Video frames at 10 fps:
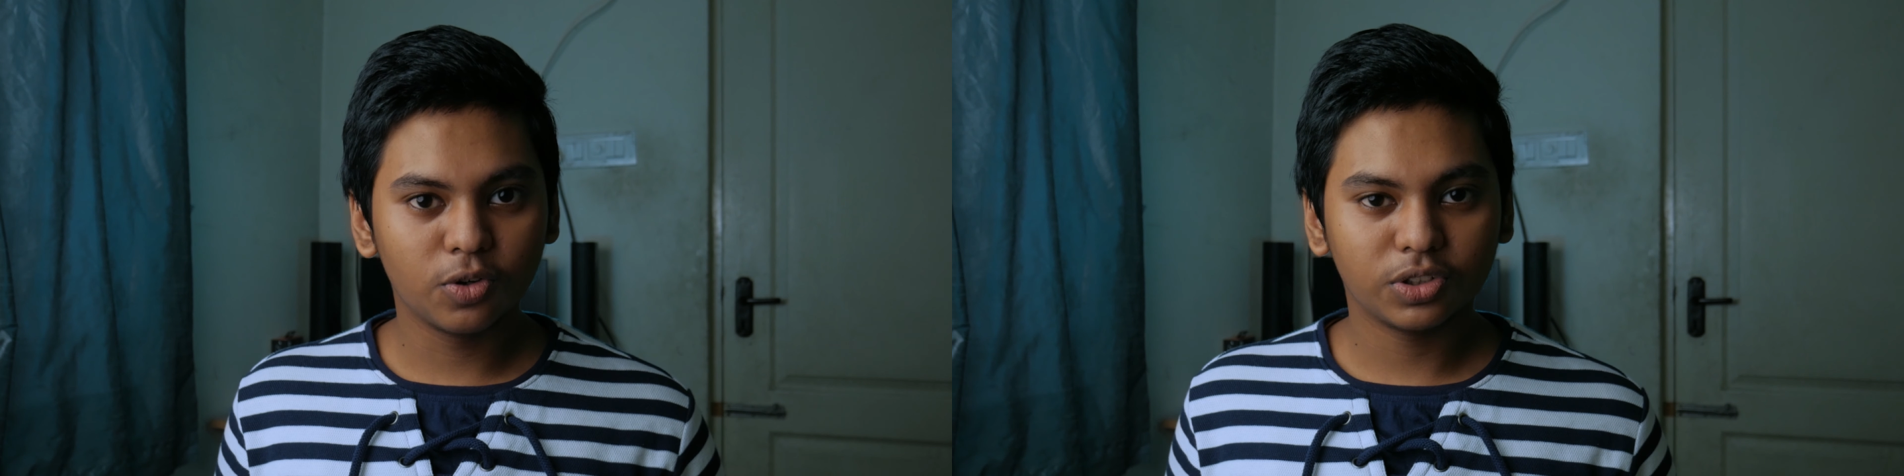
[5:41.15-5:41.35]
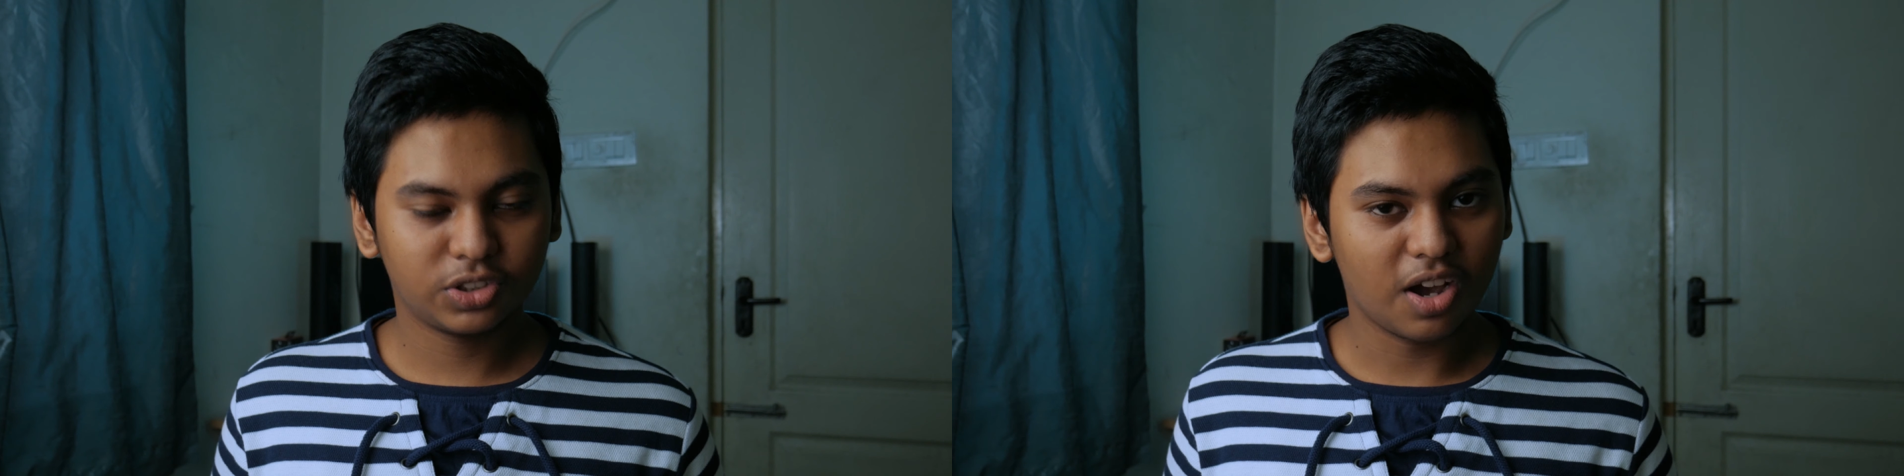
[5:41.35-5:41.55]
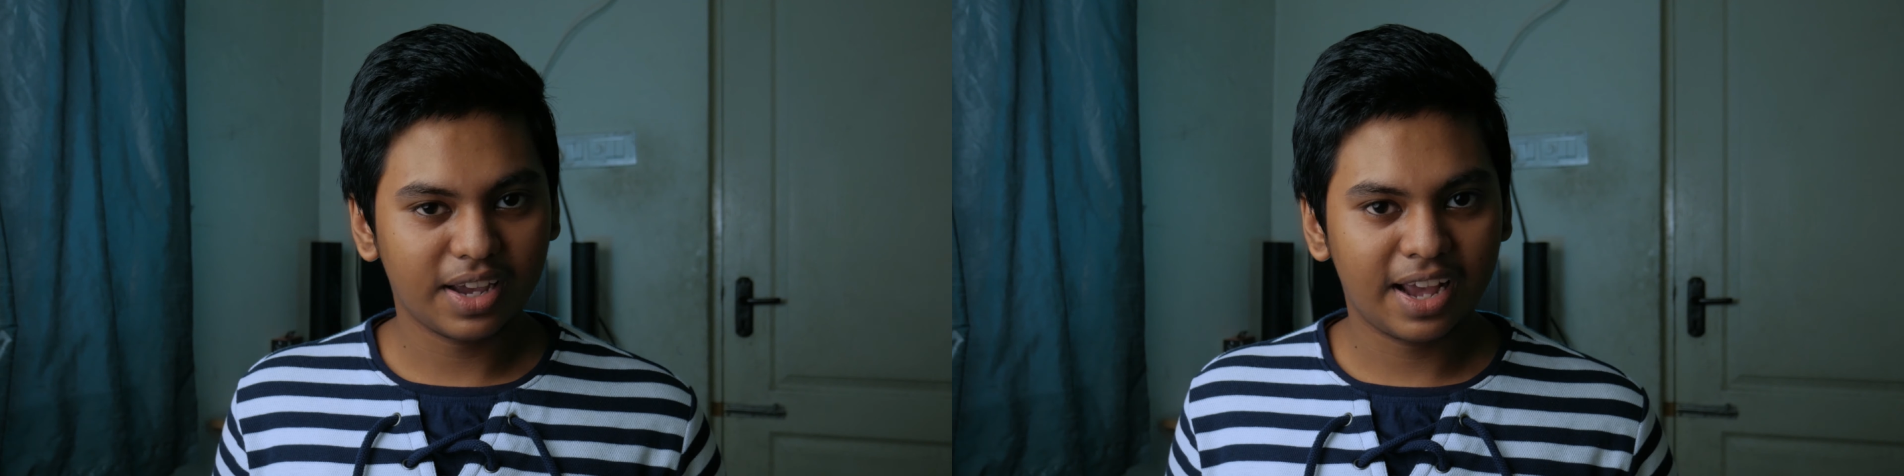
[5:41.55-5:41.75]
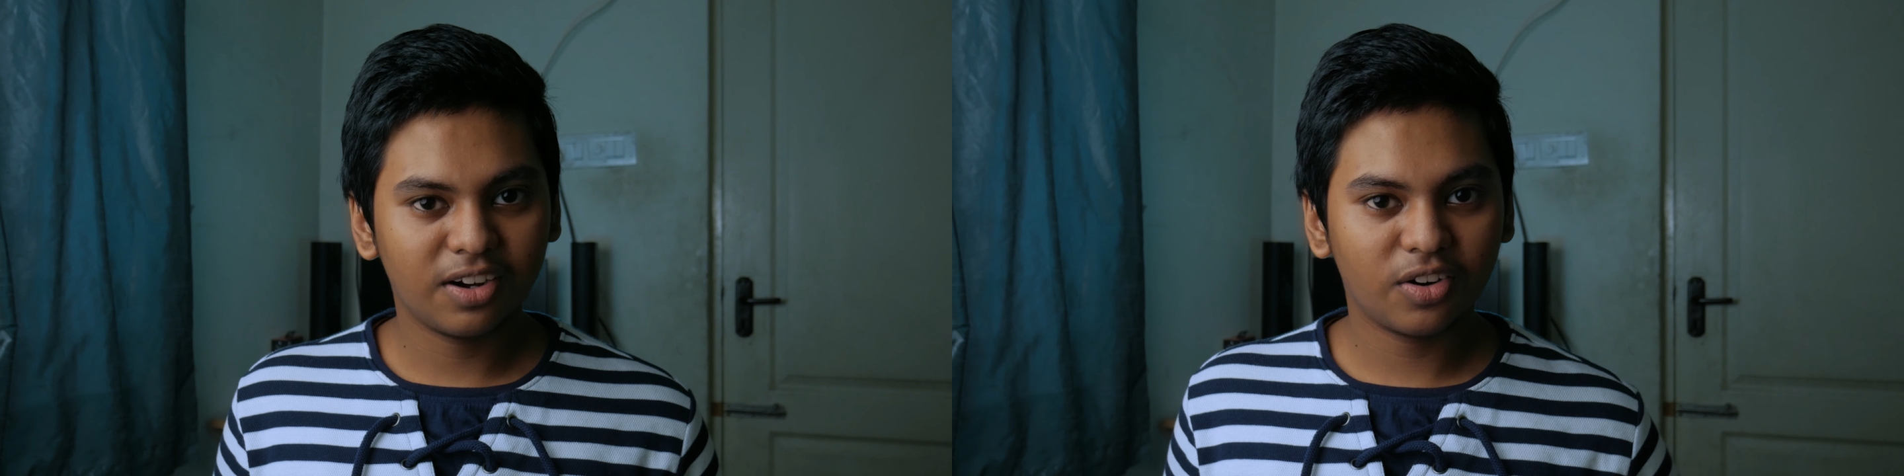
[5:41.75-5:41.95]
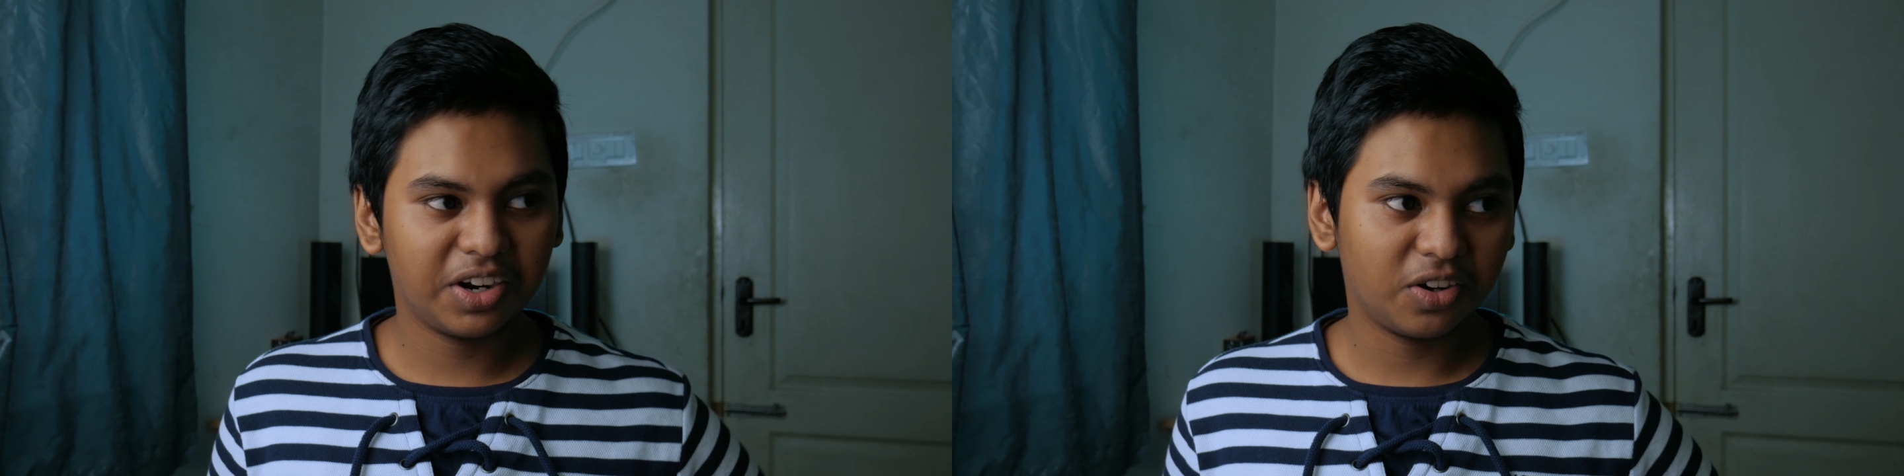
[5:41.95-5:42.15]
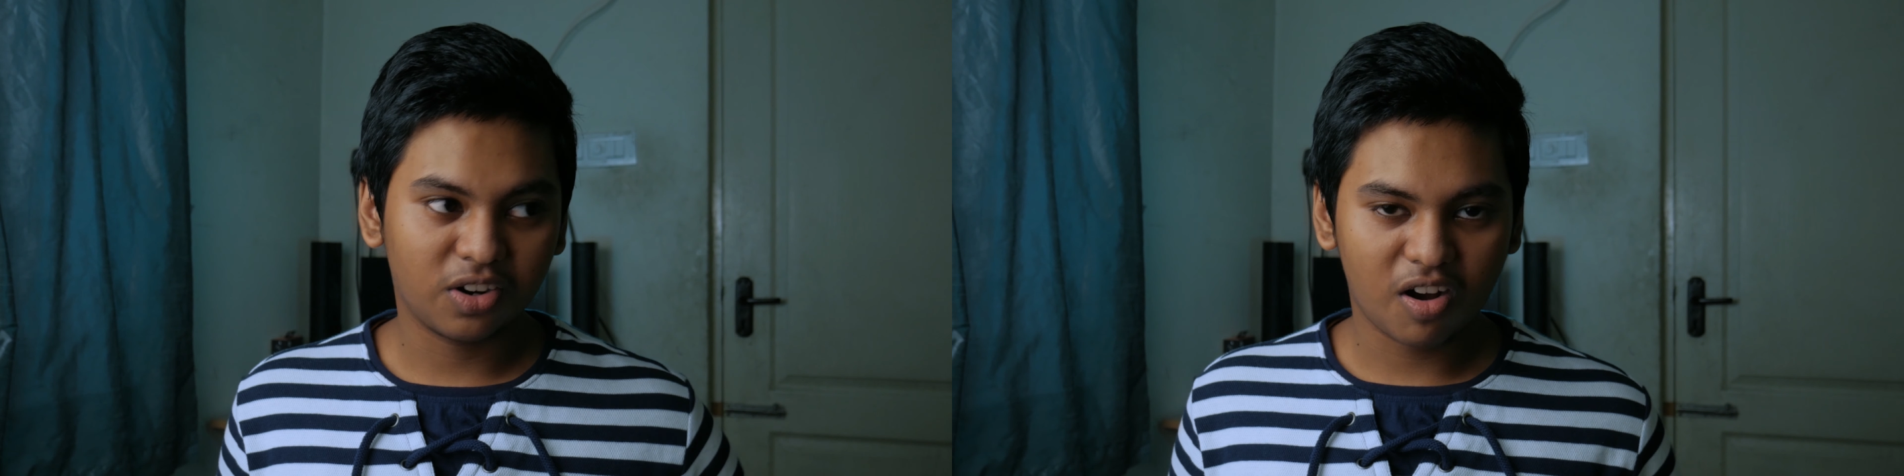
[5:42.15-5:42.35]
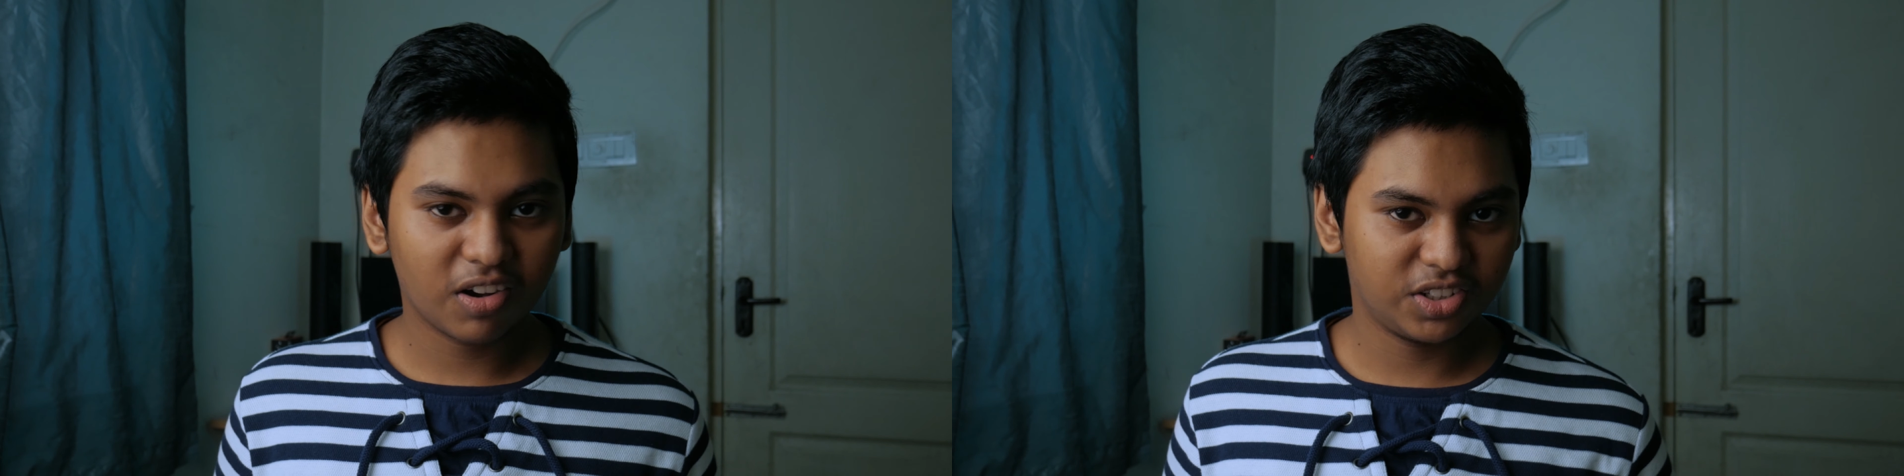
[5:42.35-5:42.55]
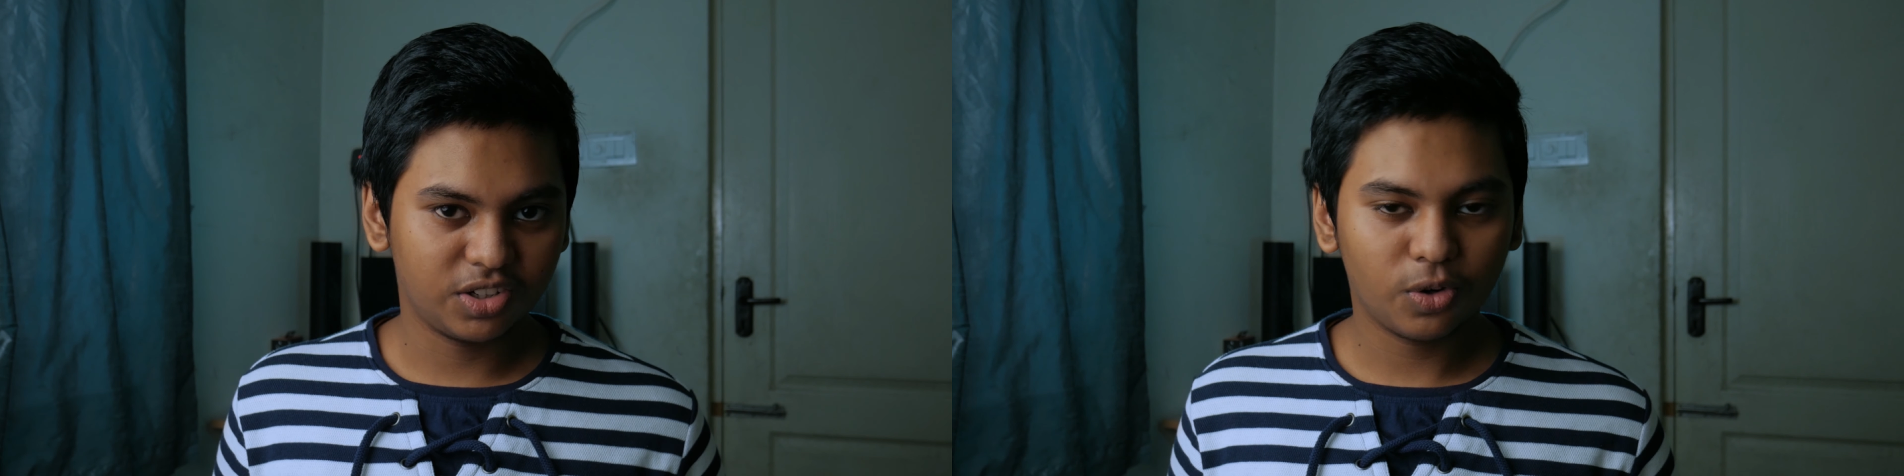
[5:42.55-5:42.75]
stock Android or
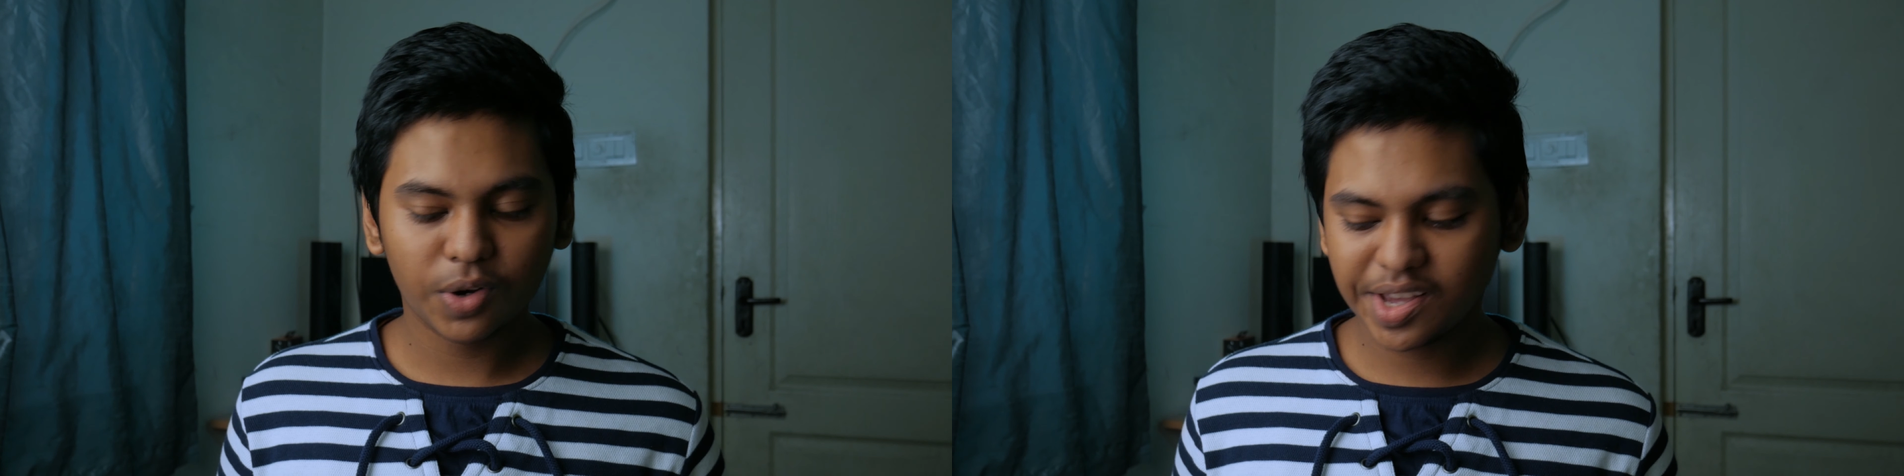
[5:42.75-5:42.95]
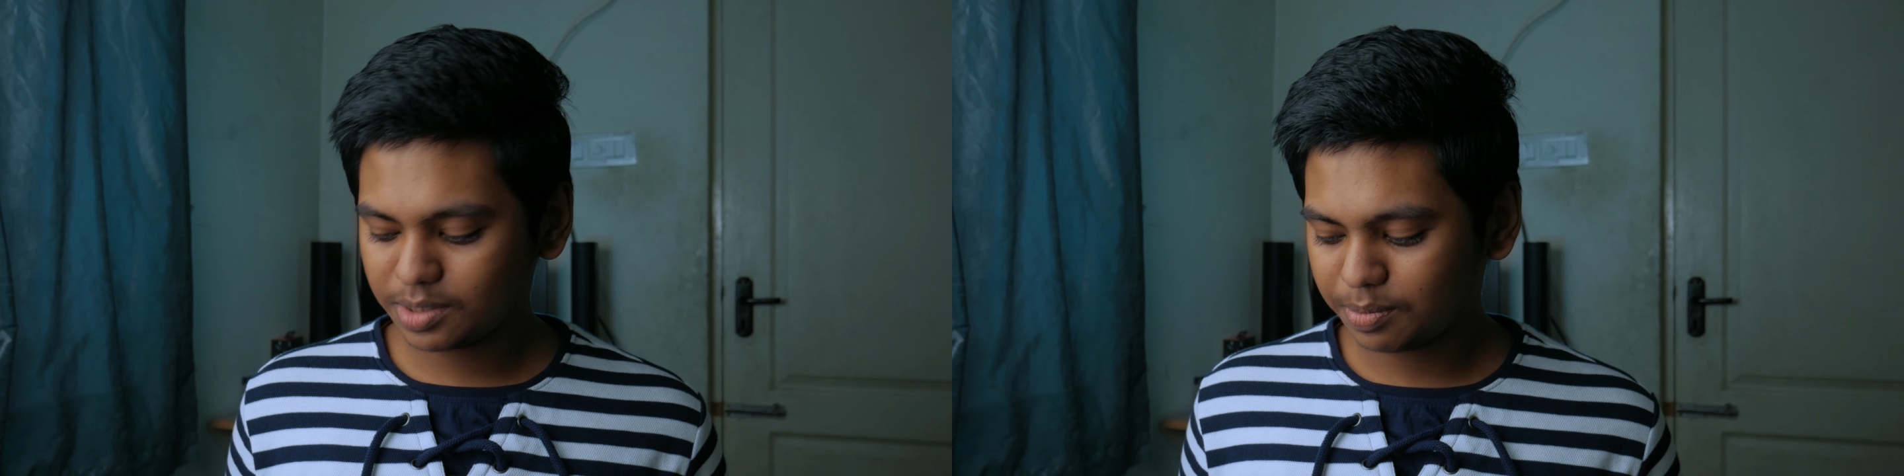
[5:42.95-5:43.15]
Oxygen OS,